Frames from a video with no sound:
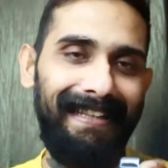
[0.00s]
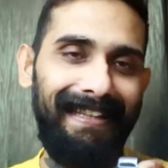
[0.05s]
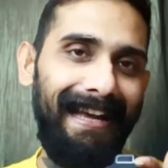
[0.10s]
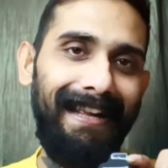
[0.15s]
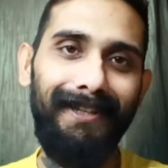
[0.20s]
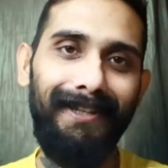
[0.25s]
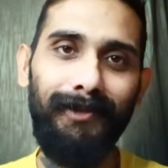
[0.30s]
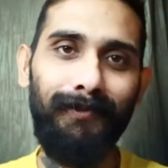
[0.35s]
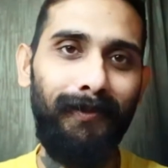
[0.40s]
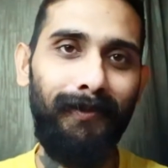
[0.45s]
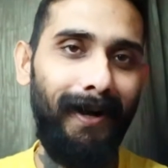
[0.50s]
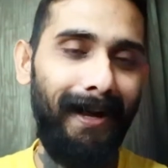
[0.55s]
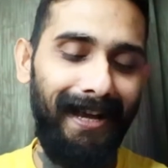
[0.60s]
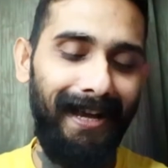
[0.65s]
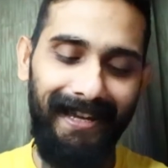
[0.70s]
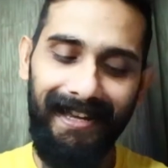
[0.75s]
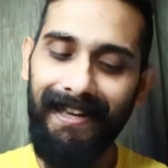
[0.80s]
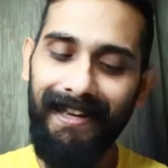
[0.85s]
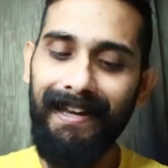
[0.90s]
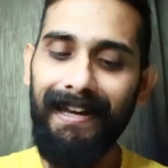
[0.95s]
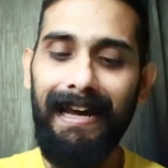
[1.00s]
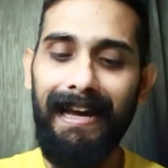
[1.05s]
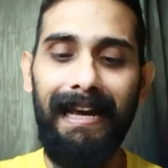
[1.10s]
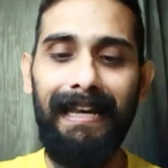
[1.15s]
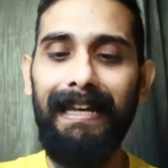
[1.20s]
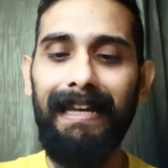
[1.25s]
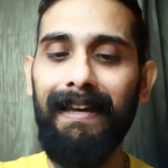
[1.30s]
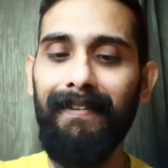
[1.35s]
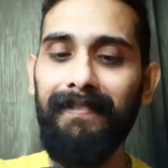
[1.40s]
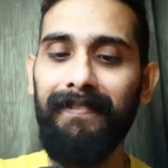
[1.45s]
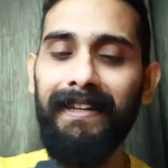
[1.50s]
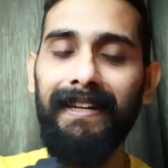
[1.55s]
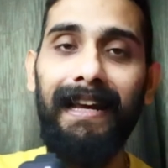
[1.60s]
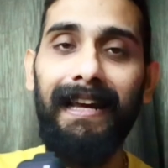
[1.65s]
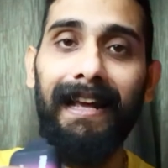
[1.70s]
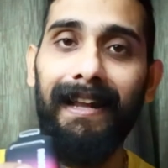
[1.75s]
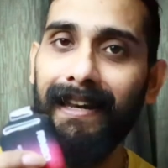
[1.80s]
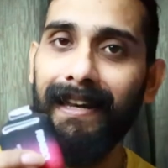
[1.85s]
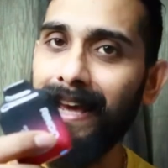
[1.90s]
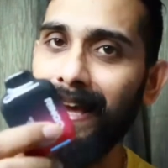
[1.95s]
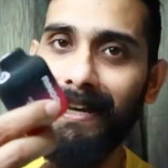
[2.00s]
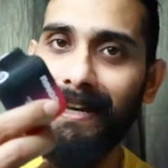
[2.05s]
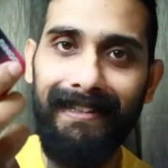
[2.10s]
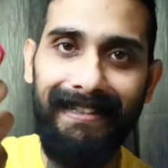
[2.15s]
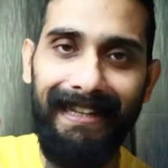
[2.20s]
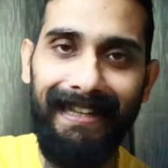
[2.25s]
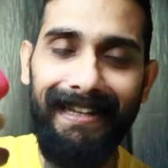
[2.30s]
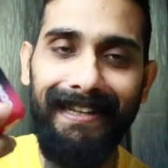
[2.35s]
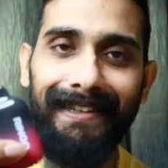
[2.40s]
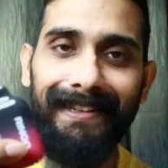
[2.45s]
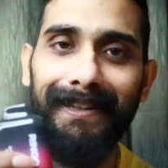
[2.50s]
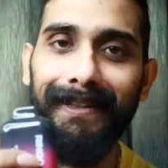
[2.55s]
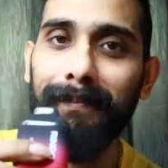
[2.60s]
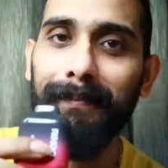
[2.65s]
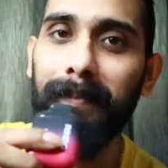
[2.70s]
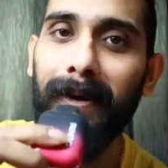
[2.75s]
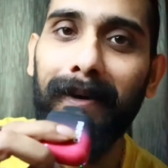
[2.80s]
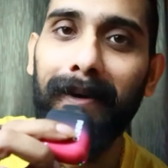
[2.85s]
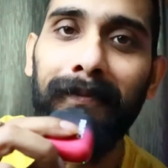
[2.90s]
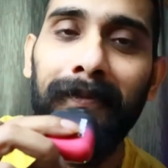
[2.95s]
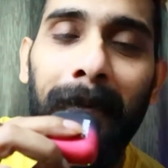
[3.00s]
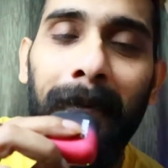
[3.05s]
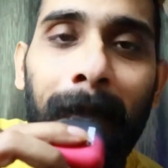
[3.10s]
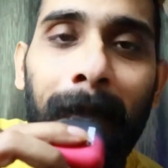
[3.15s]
That is why I love it. I'll take another puff.